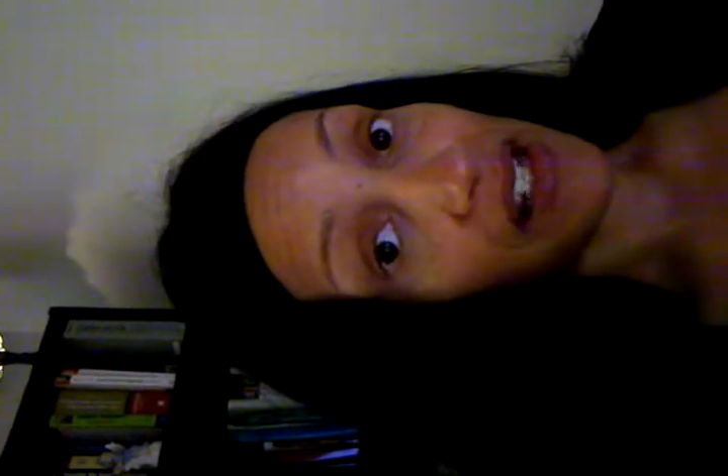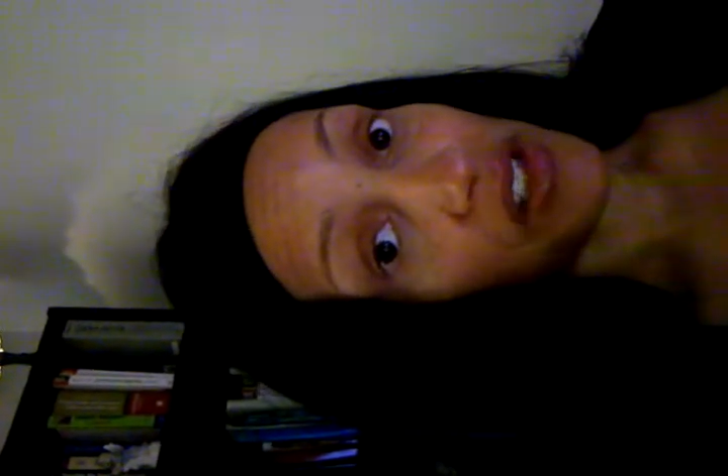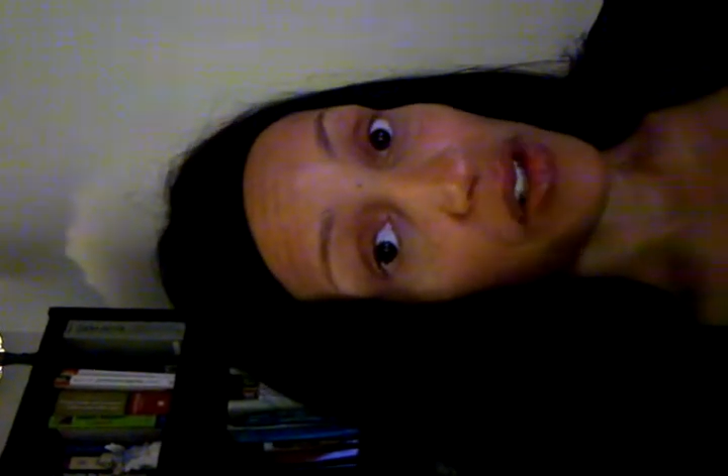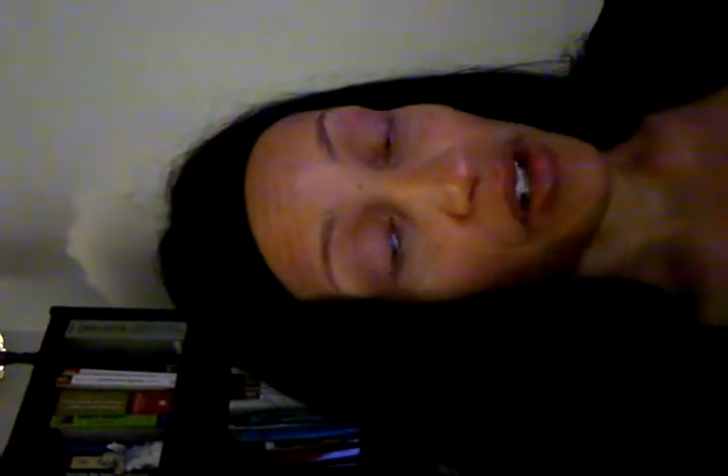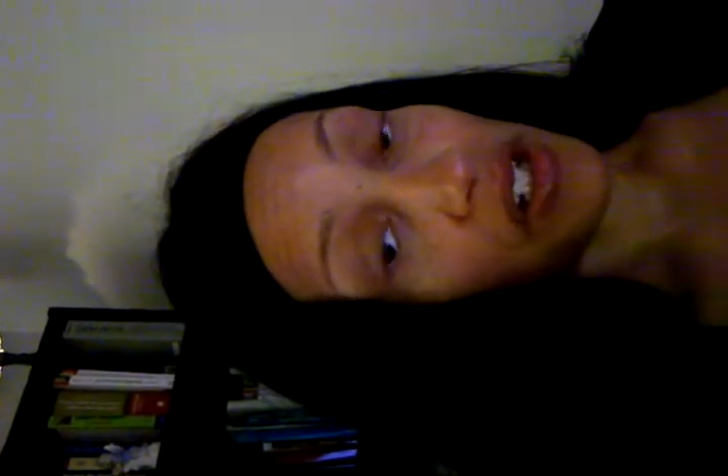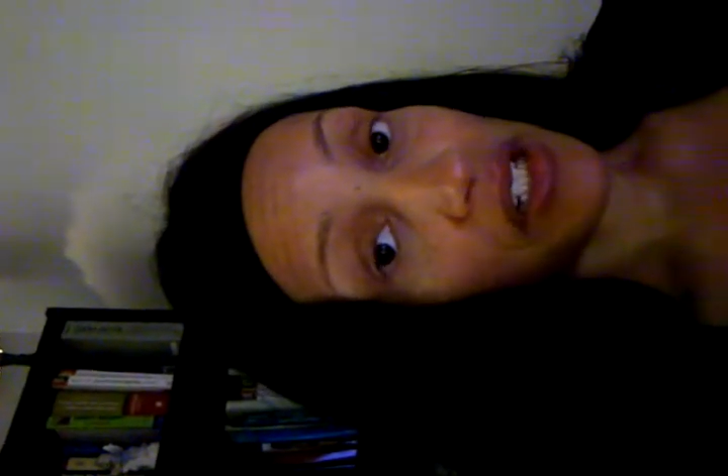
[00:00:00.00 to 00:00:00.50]
then
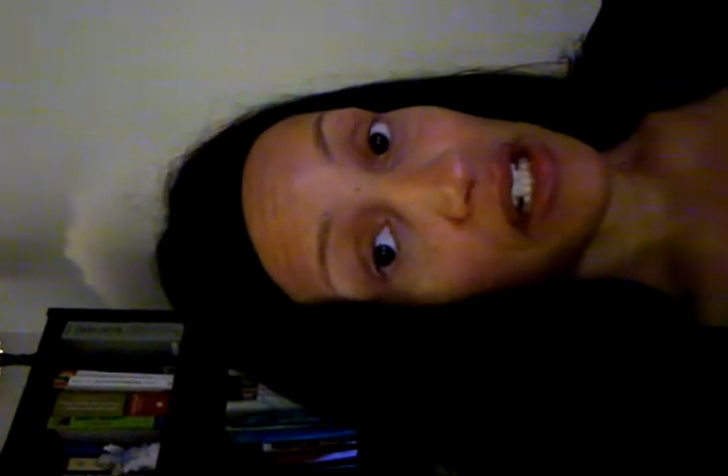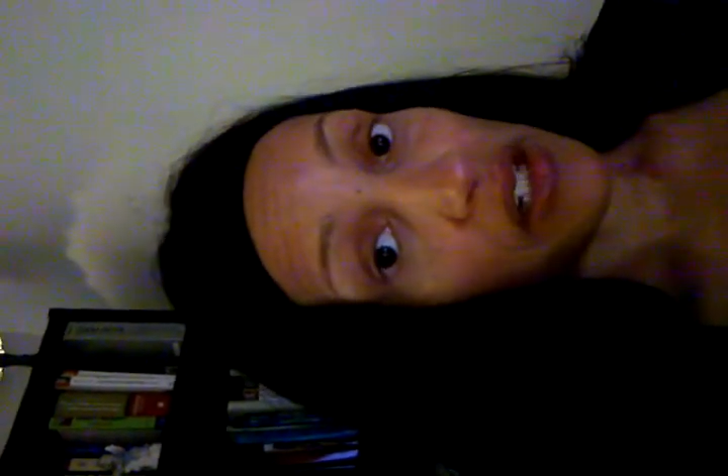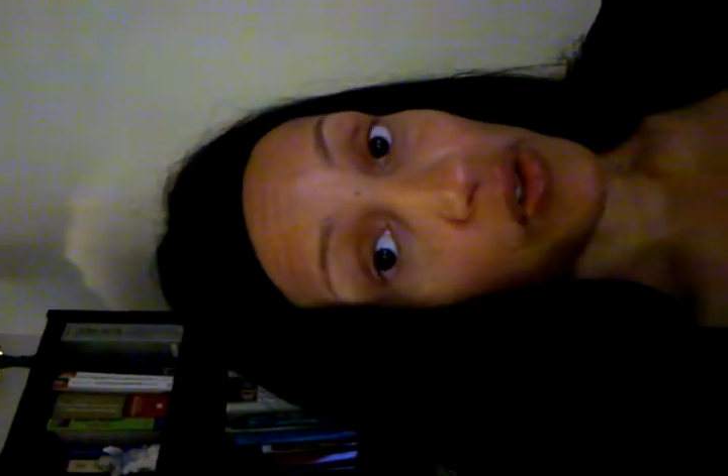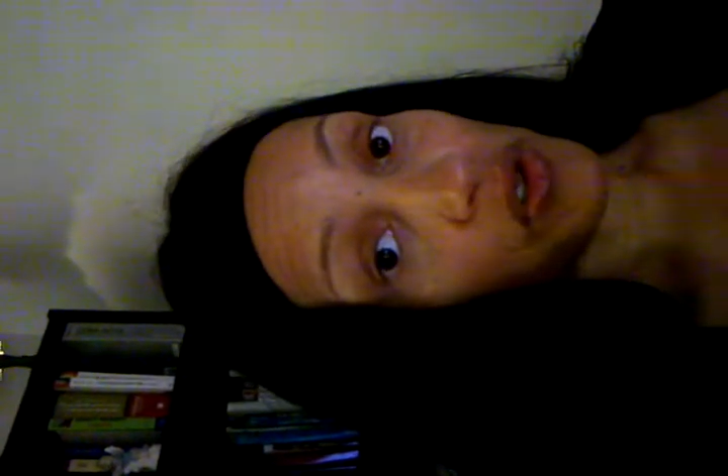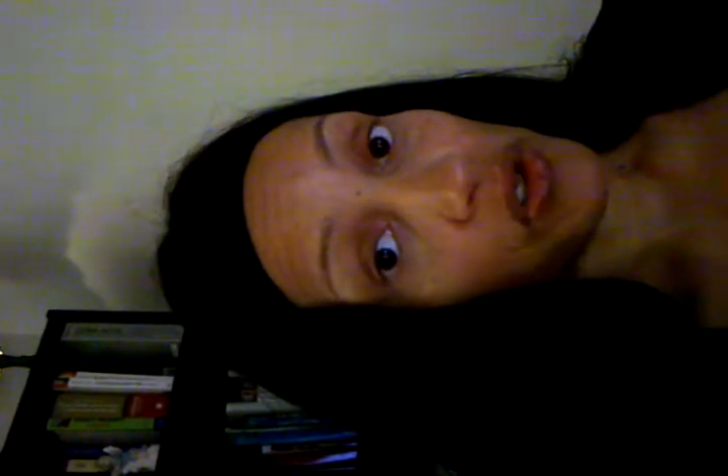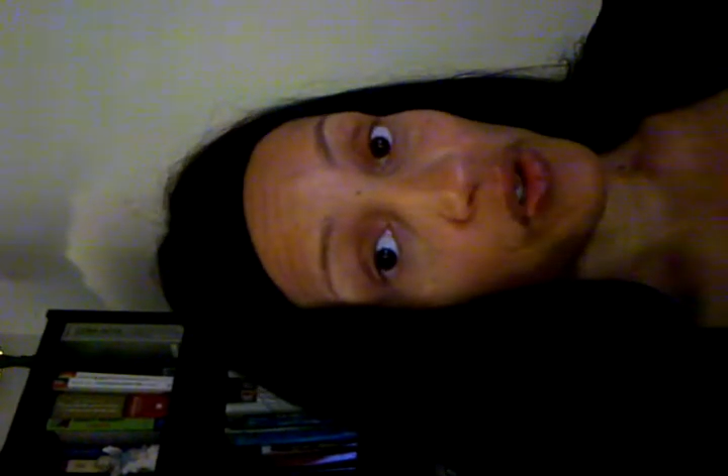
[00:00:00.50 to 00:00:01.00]
I started
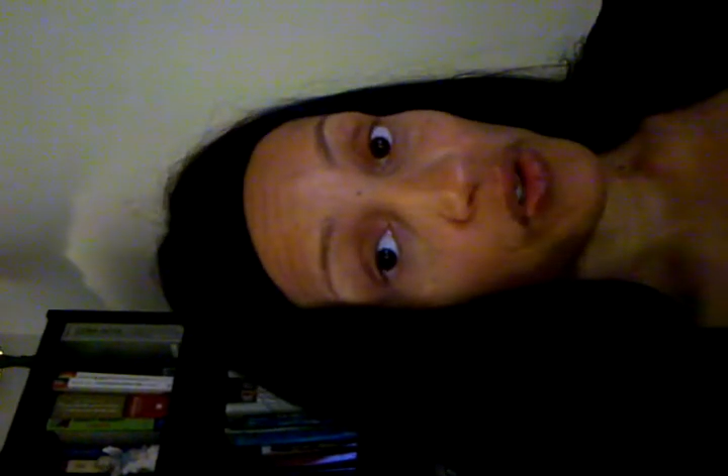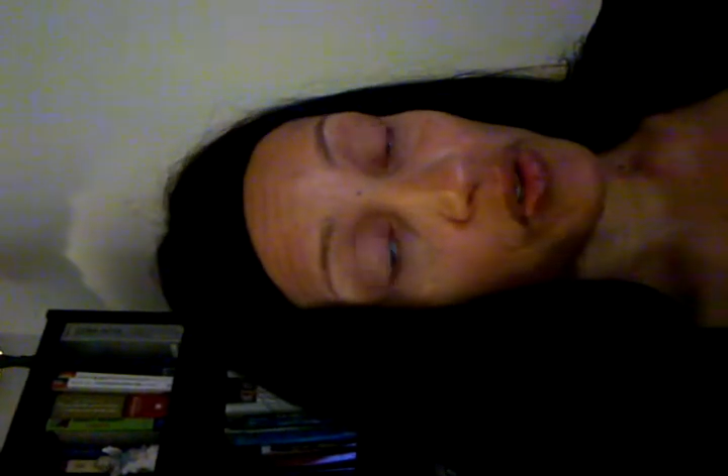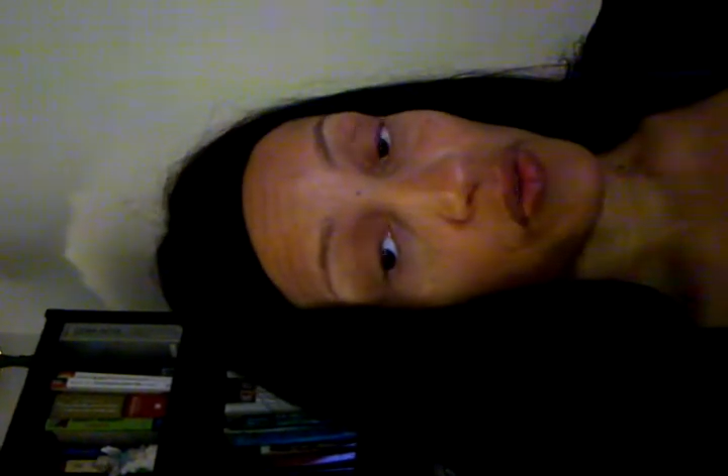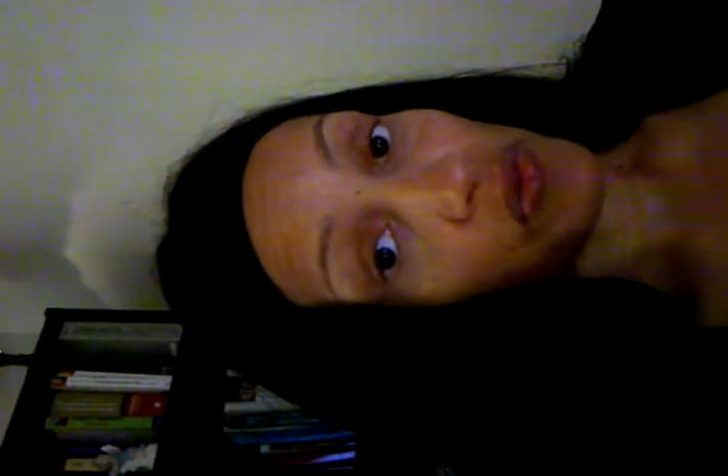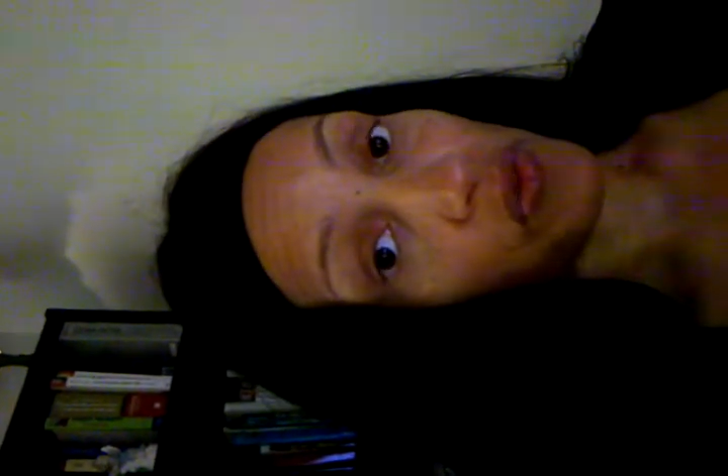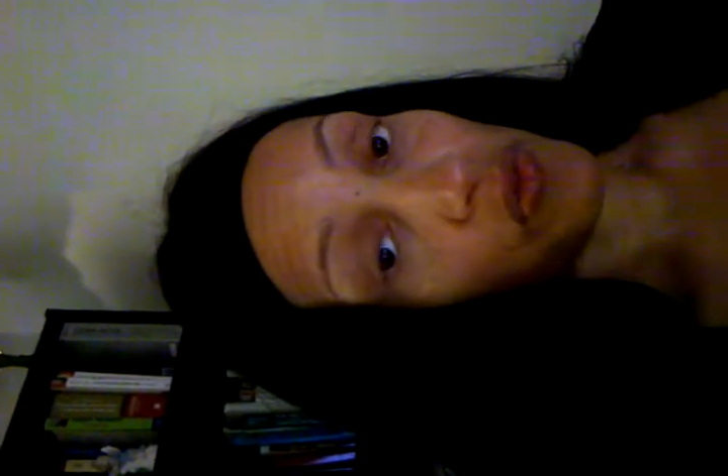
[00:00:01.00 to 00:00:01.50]
to
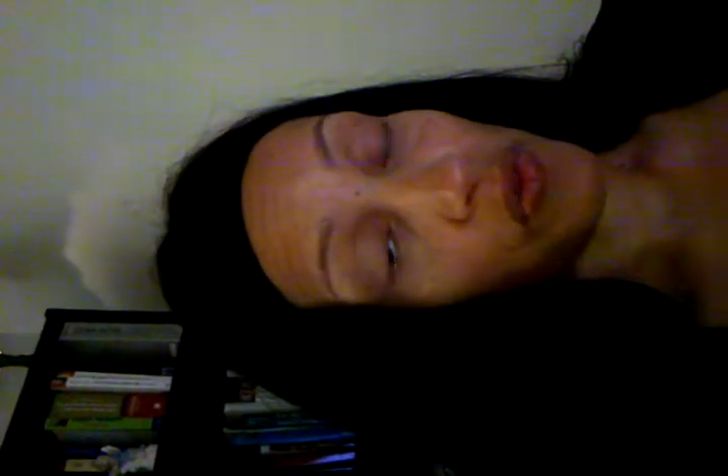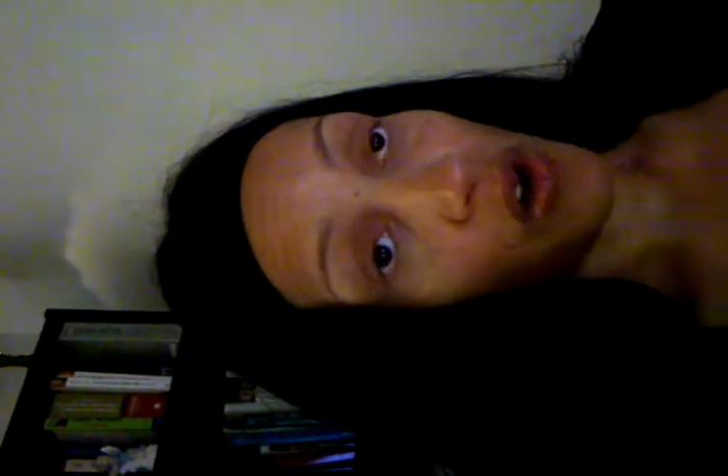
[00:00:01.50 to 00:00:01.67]
introduce